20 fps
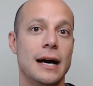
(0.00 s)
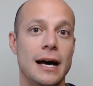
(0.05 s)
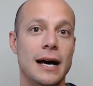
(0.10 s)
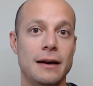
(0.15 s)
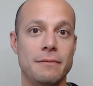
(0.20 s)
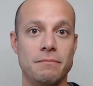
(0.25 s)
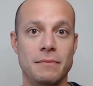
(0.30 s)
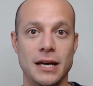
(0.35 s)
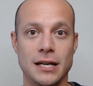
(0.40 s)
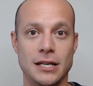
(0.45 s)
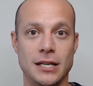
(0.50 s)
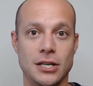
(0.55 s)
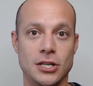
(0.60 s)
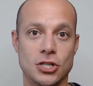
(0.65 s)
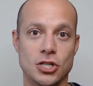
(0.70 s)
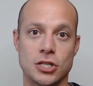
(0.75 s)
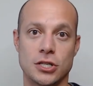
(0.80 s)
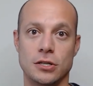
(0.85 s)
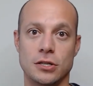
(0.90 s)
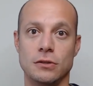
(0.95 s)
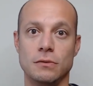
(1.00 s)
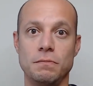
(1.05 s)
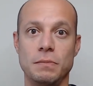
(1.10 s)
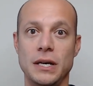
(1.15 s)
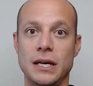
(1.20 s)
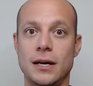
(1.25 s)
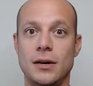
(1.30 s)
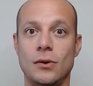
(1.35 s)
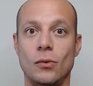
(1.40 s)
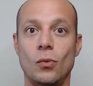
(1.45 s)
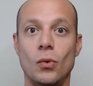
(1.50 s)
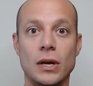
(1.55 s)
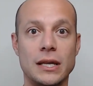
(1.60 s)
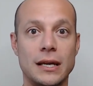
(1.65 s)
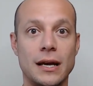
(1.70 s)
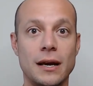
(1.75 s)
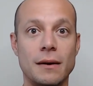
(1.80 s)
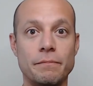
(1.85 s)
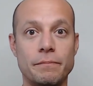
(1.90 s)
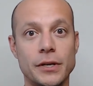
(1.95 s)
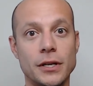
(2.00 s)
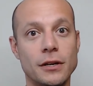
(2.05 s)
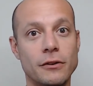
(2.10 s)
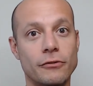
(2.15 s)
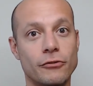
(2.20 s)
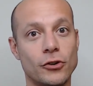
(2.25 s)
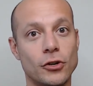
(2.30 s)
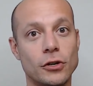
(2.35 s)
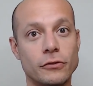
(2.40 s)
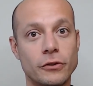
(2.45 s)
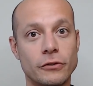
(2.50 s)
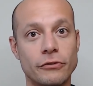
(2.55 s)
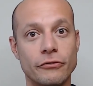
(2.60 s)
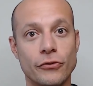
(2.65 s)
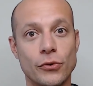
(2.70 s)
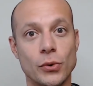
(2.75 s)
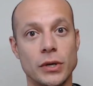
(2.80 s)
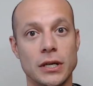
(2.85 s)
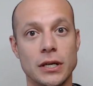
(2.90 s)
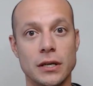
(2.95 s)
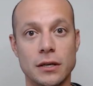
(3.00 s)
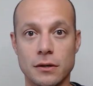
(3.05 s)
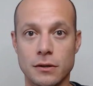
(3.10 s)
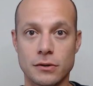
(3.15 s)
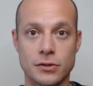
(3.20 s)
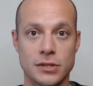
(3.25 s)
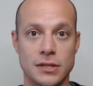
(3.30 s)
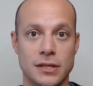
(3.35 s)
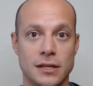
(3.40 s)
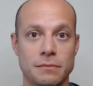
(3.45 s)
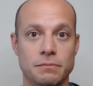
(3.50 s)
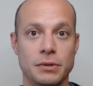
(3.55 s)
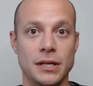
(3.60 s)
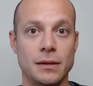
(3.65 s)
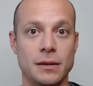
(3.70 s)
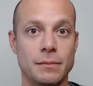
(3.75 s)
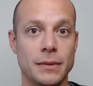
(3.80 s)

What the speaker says: I managed to be at one company for over 4 years, and I've been at my